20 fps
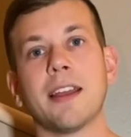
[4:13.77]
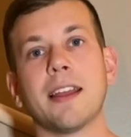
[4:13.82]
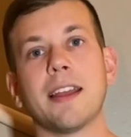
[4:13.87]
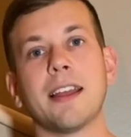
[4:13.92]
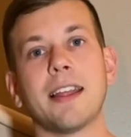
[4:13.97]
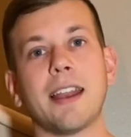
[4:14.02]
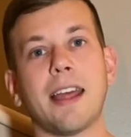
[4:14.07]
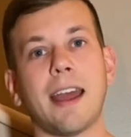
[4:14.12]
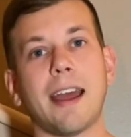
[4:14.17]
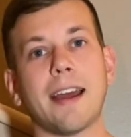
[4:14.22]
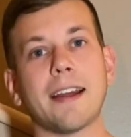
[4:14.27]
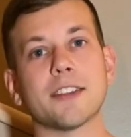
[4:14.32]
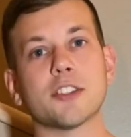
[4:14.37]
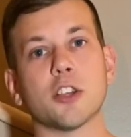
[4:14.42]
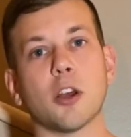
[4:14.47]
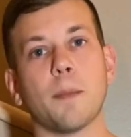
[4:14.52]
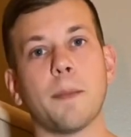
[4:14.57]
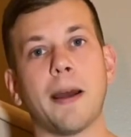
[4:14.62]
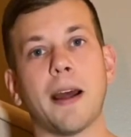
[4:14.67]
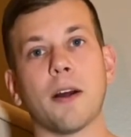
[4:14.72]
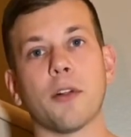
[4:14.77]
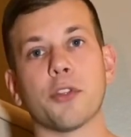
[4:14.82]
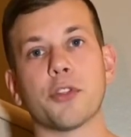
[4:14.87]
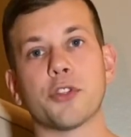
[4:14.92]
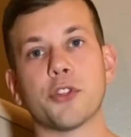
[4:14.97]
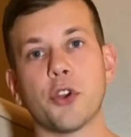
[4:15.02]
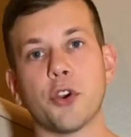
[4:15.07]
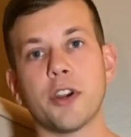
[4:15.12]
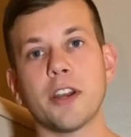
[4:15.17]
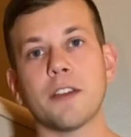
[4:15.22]
it adds
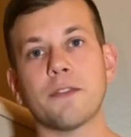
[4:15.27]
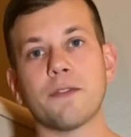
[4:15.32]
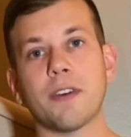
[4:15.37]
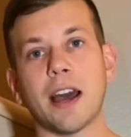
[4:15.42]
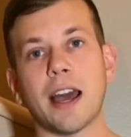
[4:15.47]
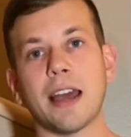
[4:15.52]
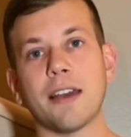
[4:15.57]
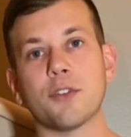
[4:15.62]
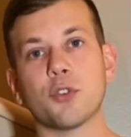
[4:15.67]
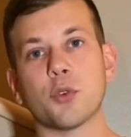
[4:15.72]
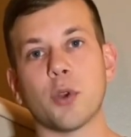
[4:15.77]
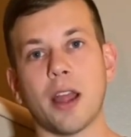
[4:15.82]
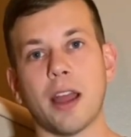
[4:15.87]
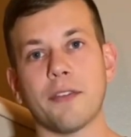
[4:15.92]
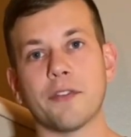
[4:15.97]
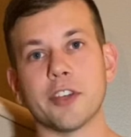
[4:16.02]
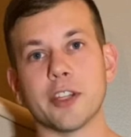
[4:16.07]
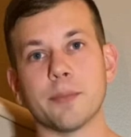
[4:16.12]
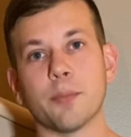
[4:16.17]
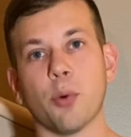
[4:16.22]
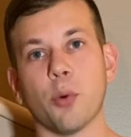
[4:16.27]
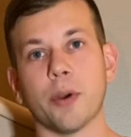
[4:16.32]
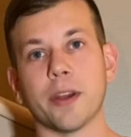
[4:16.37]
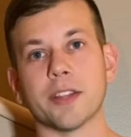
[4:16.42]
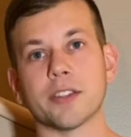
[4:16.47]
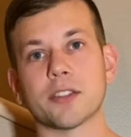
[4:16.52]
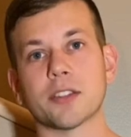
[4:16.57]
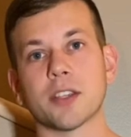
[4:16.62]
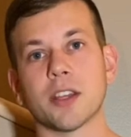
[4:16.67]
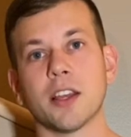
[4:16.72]
about 35 gravity
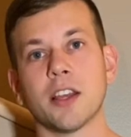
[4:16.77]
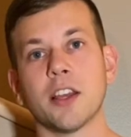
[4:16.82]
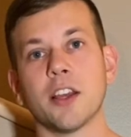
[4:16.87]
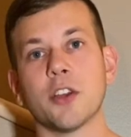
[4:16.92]
points.